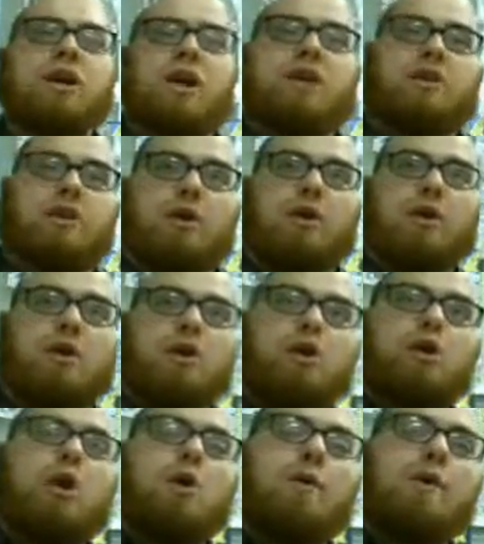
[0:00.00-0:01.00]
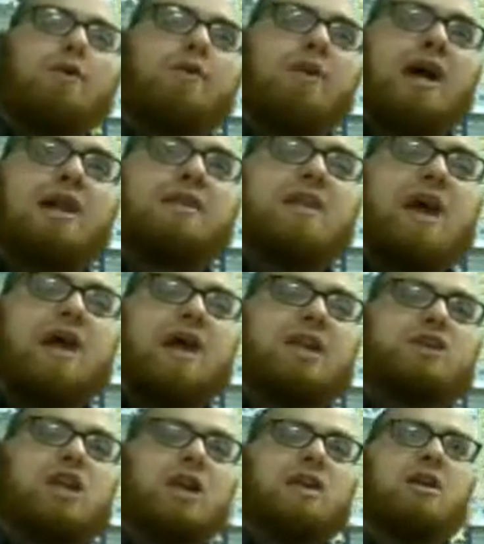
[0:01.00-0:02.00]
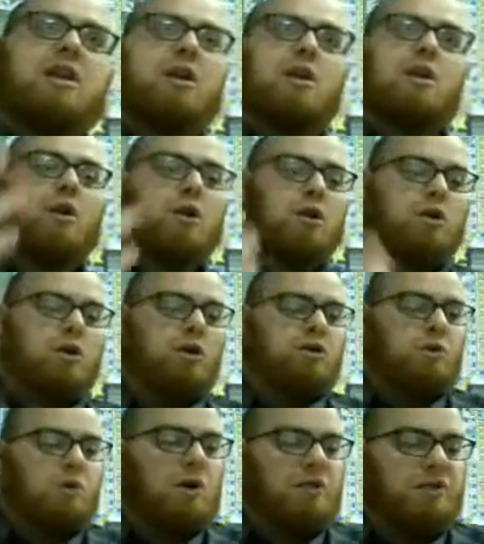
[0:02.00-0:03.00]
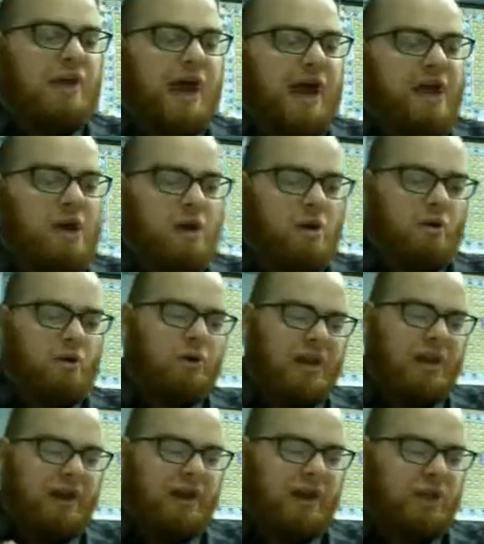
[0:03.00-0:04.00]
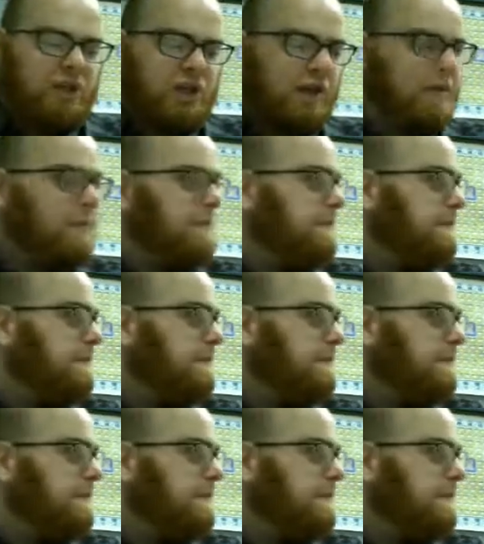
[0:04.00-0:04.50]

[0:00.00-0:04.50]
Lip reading: either go with the right direction or go toward the wrong direction.